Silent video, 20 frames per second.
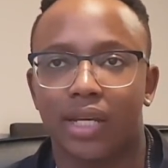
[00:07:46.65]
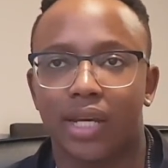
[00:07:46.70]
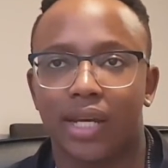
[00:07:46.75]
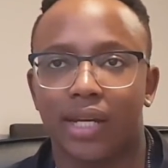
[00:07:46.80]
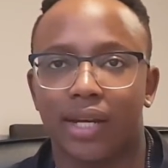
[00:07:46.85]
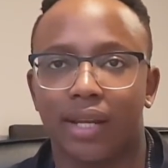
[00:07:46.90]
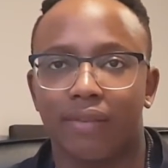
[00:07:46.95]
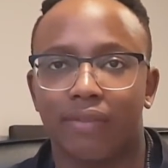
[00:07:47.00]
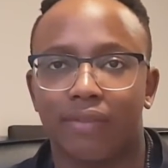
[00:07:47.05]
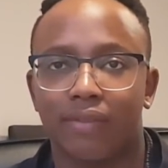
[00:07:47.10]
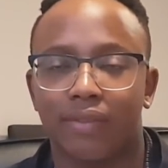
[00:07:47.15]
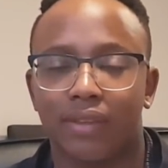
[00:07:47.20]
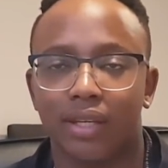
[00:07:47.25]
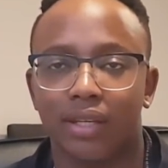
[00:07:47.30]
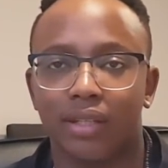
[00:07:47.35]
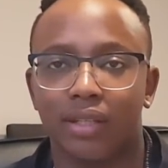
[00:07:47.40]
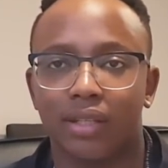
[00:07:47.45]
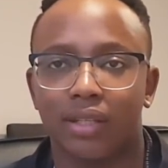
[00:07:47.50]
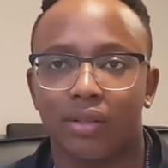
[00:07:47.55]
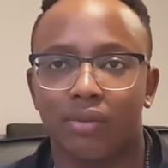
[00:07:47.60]
And I
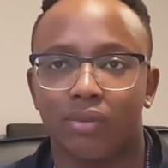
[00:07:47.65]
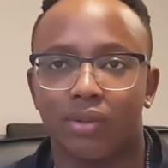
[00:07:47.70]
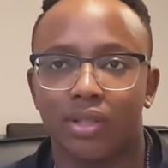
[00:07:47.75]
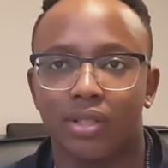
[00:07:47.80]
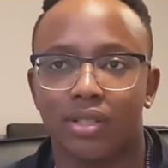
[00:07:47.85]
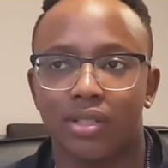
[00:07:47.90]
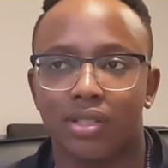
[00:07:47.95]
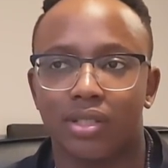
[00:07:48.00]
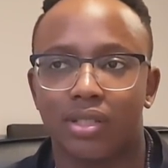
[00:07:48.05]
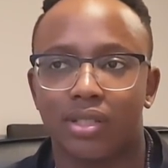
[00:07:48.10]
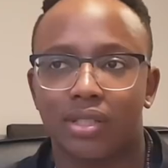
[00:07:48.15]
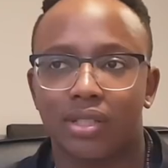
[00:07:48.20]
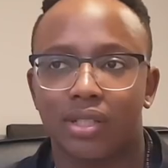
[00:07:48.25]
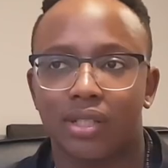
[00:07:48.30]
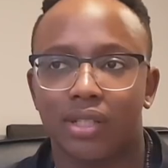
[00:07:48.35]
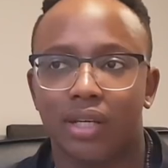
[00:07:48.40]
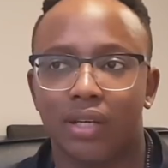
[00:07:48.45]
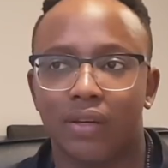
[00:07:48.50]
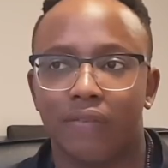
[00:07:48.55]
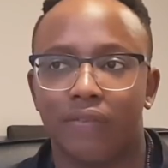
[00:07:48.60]
think it was
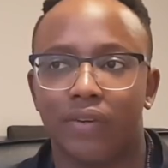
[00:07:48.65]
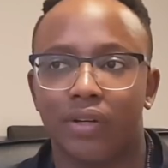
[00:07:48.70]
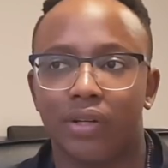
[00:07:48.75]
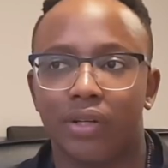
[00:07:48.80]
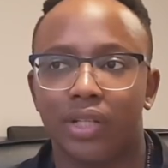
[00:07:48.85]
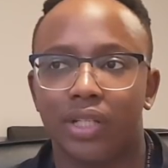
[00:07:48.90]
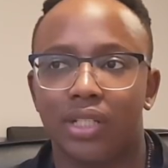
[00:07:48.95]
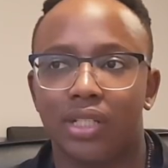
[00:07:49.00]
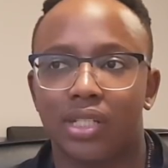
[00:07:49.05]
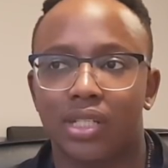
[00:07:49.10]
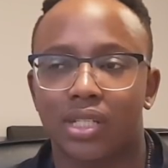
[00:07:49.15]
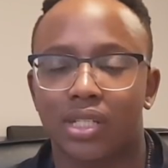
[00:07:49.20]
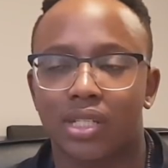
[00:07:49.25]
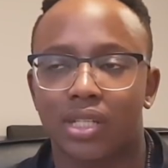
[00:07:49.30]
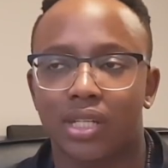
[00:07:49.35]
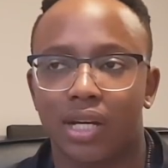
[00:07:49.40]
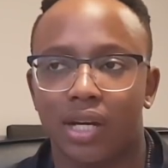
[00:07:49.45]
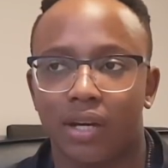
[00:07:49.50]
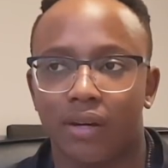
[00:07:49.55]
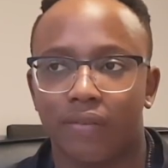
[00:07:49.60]
a very
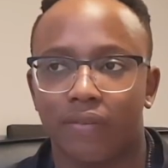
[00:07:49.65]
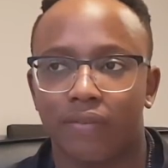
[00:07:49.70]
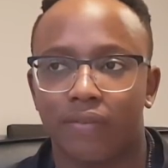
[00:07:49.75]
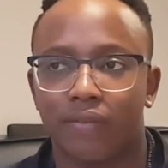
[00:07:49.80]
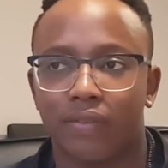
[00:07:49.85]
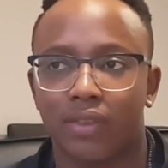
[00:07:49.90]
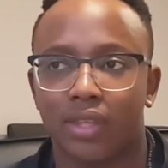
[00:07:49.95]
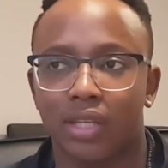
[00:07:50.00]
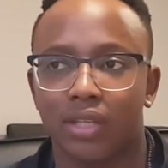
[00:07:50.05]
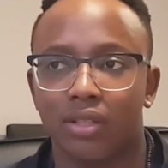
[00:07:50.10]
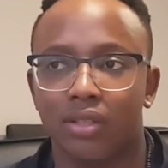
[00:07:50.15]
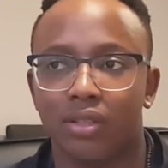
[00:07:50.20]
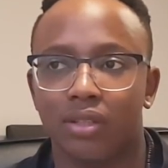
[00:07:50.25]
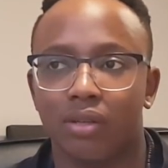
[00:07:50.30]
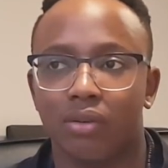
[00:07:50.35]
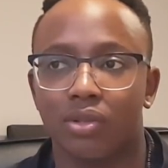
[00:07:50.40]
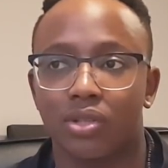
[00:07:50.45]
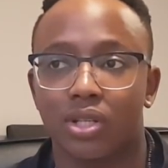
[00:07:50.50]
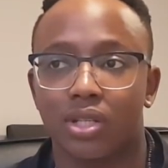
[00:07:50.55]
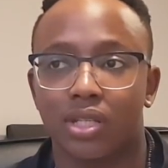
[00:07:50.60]
tough thing. It
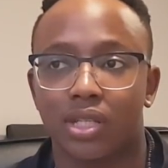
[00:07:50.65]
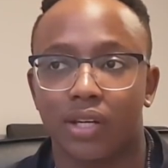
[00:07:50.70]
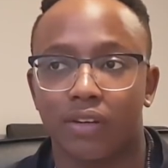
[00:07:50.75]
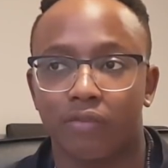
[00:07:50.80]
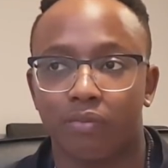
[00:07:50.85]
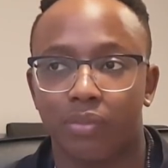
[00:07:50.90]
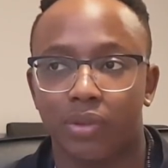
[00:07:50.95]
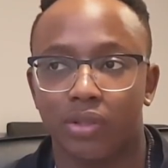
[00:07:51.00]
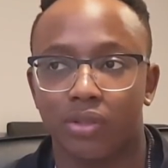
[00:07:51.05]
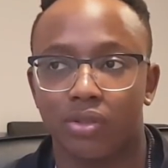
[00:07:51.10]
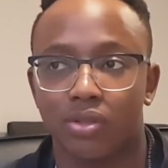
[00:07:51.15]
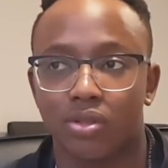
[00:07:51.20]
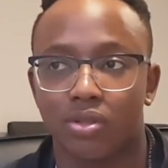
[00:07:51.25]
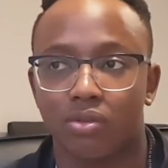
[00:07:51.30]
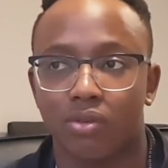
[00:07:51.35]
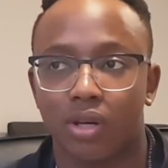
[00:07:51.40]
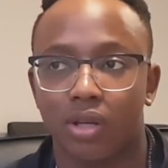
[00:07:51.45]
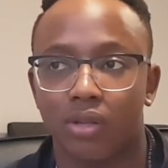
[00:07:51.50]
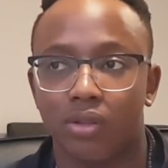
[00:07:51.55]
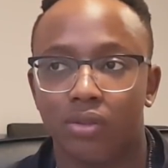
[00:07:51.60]
was a tough pill to
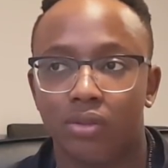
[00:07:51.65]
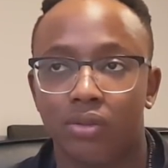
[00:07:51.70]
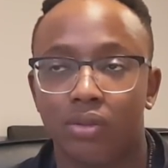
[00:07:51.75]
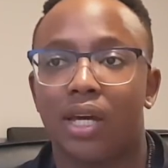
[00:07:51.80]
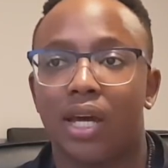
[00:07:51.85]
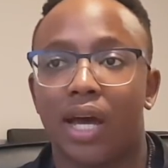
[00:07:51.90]
swallow.